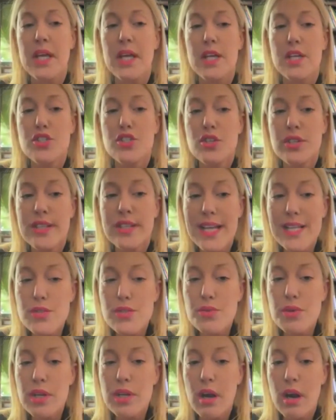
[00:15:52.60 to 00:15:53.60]
So
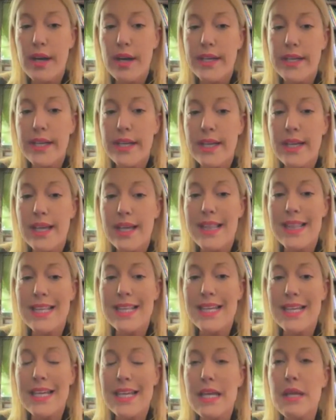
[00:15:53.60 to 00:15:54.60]
that's regarding
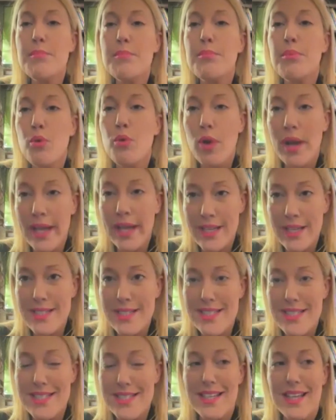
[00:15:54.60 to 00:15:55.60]
the
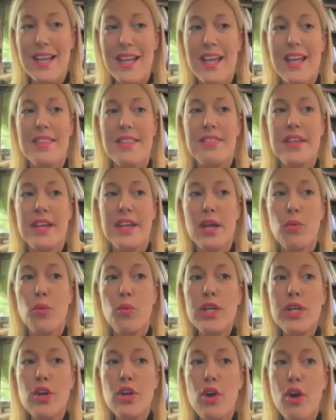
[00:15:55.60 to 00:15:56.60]
embrace that I
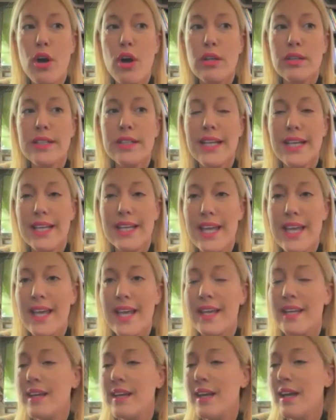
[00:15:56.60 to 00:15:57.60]
wouldn't call it,
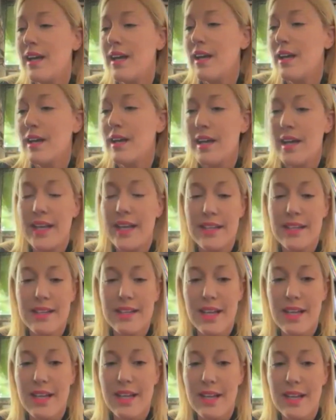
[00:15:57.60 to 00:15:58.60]
again,
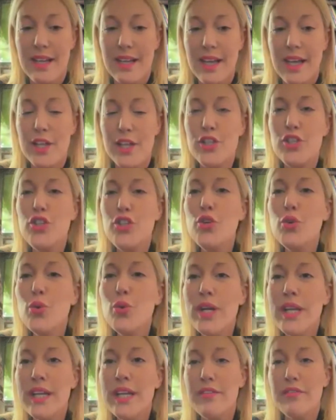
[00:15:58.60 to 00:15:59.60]
a
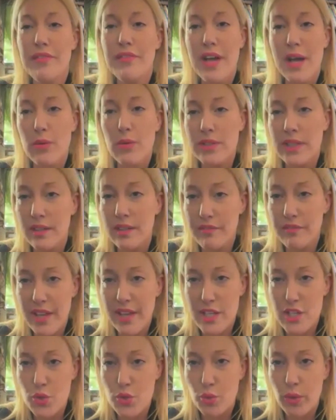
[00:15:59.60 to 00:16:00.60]
newly found
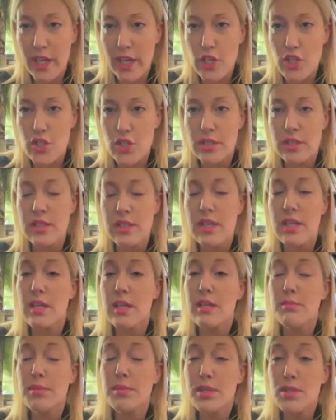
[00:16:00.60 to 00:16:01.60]
infatuation,
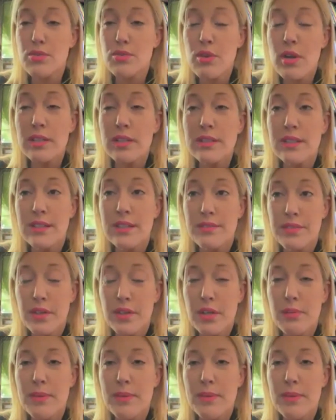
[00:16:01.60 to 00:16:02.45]
but rather a very